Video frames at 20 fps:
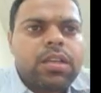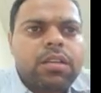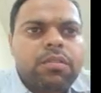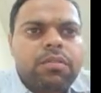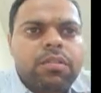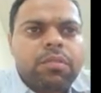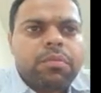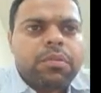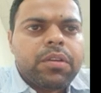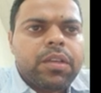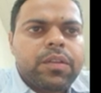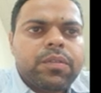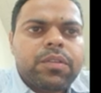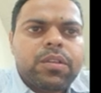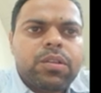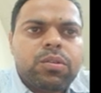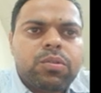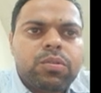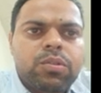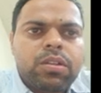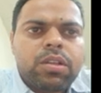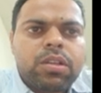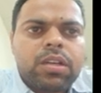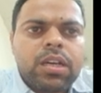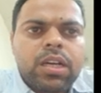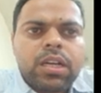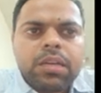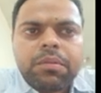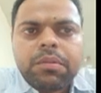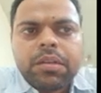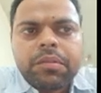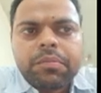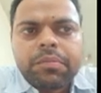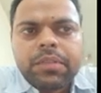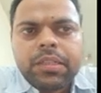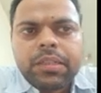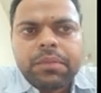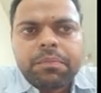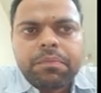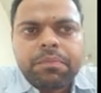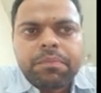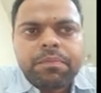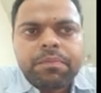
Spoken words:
will be given to the Kayakalp team.